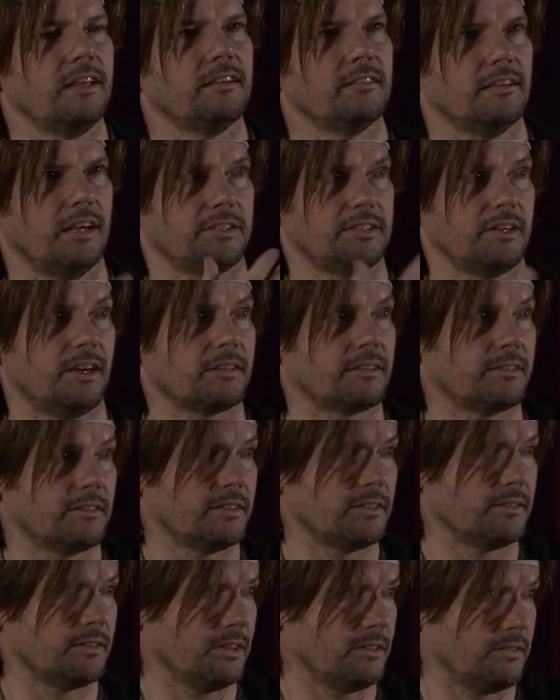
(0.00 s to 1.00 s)
I talk,
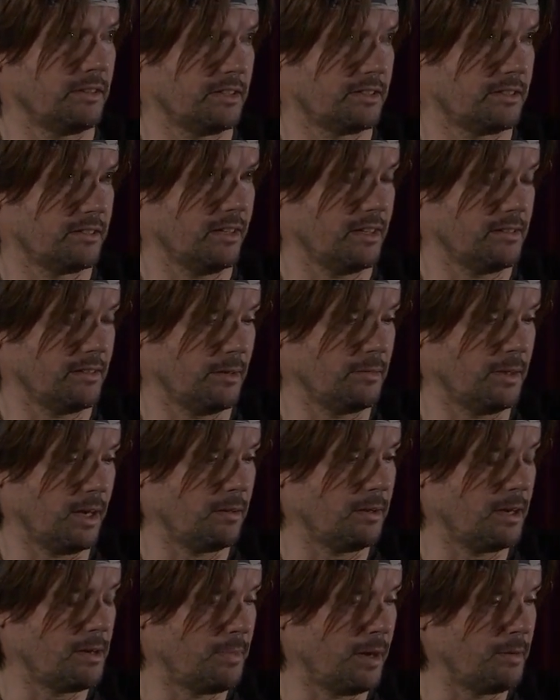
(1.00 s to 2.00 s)
this
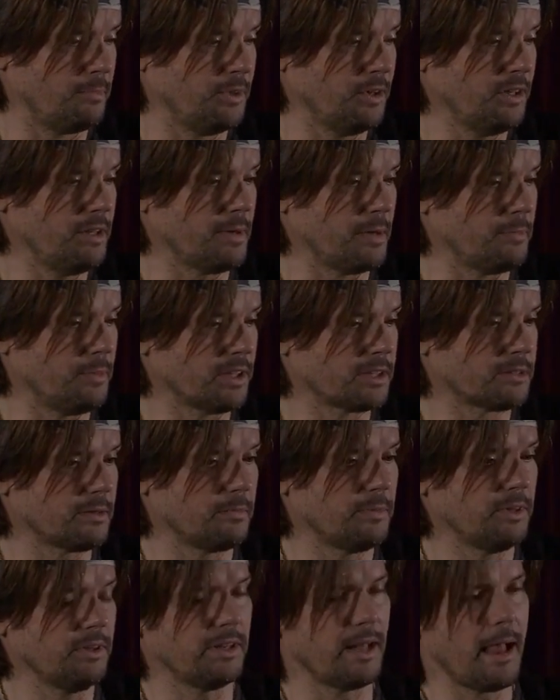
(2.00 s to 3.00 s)
about beauty. My book is about
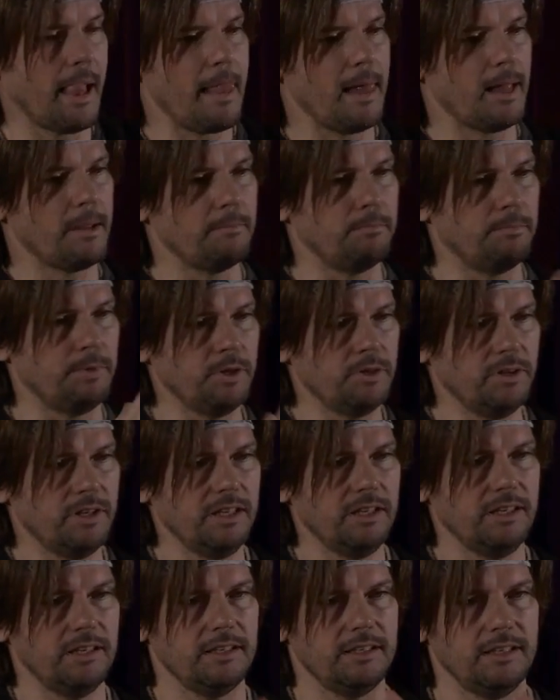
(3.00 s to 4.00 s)
beauty.
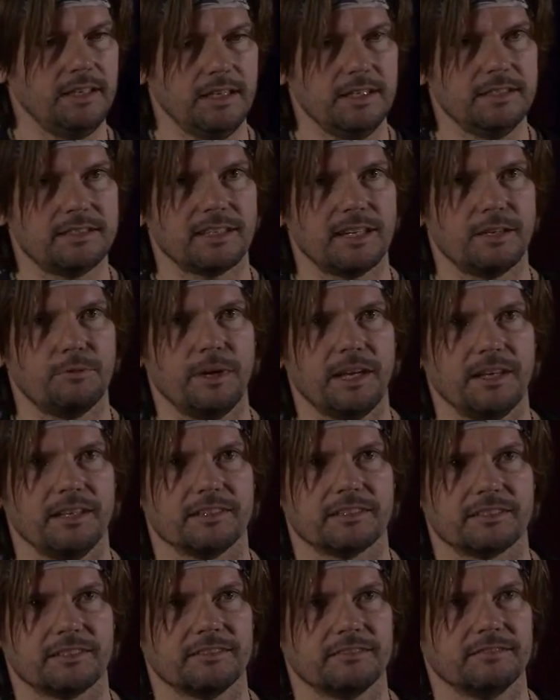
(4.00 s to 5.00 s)
Beauty needs a
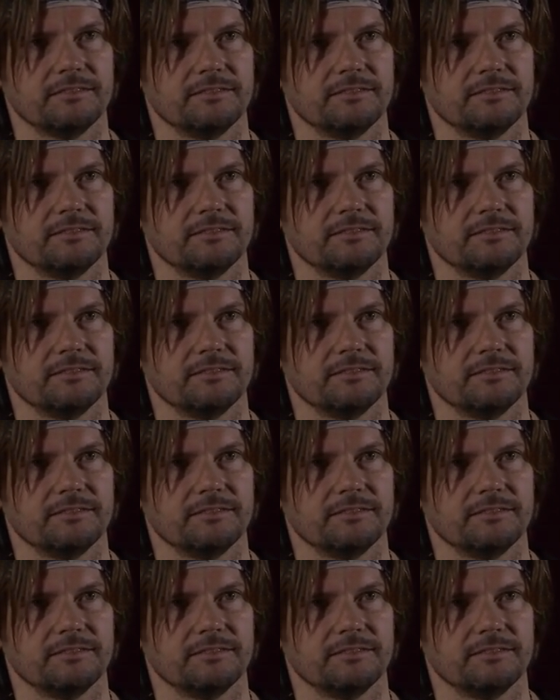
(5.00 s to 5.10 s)
witness.